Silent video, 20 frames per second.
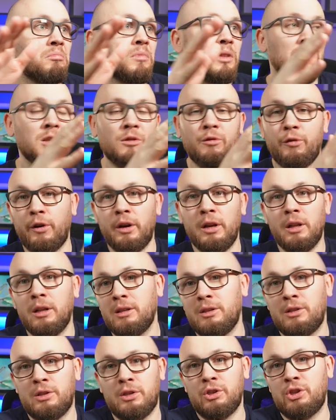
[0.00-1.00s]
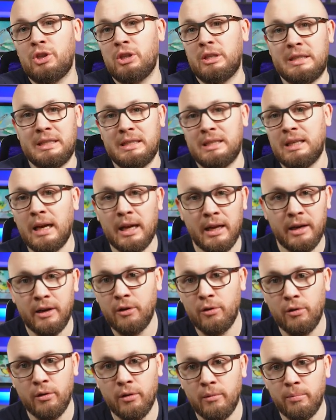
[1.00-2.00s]
This freelancer just
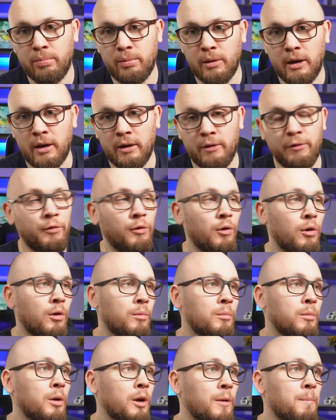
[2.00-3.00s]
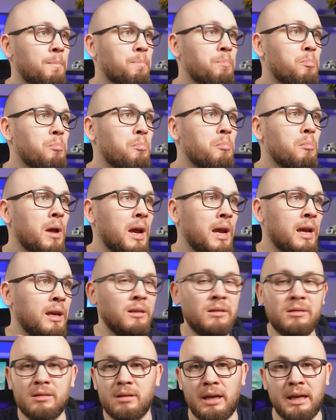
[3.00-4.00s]
started on the platform,
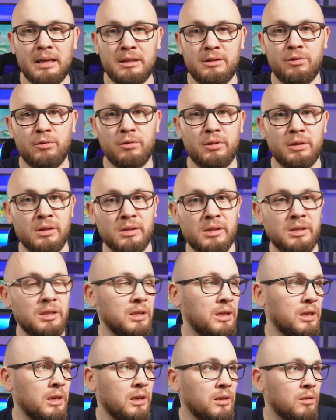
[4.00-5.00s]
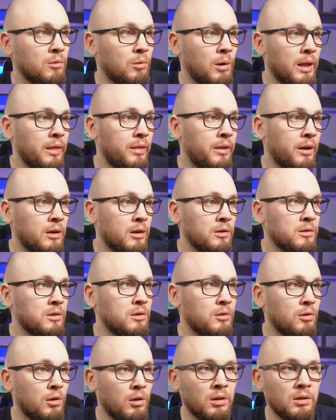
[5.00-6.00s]
made, as you can see,
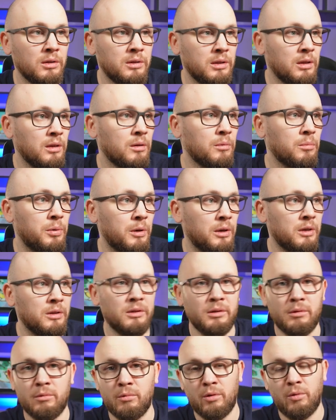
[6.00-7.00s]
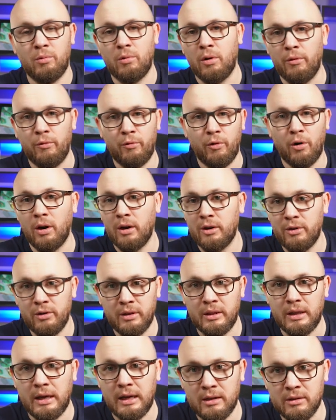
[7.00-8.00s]
$1,000 in comparison with what,
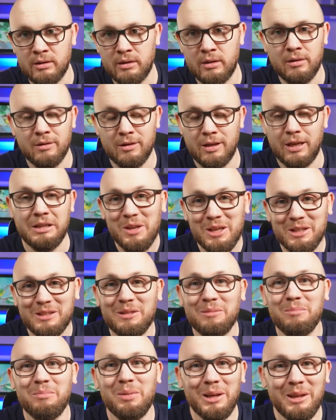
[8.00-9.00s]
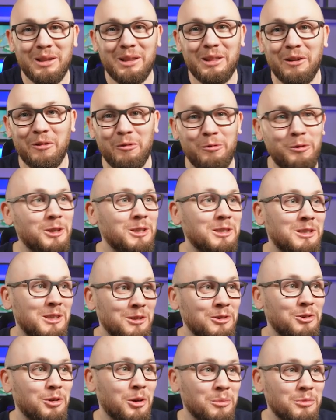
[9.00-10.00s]
400,000? It's a big difference
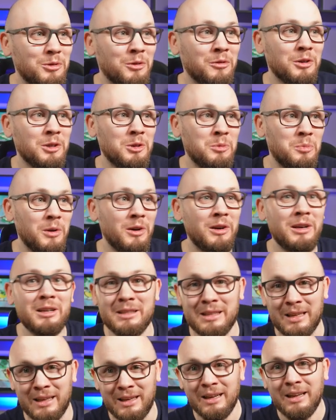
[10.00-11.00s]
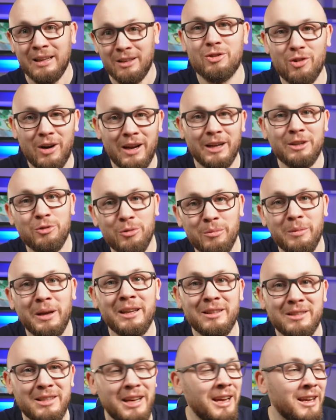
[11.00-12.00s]
in terms of experience, and try to
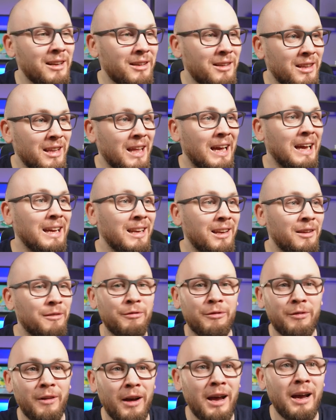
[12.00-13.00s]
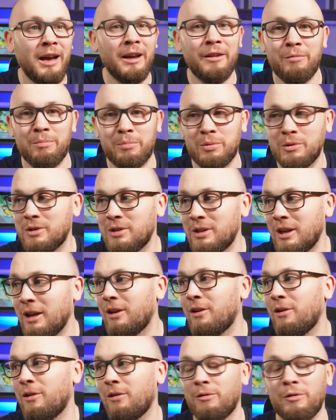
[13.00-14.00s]
maintain
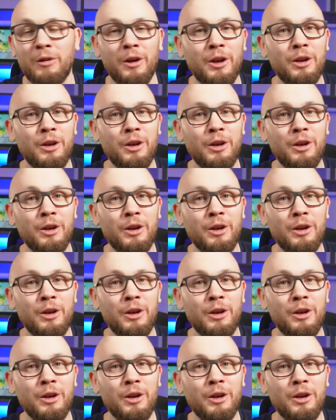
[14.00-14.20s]
95% of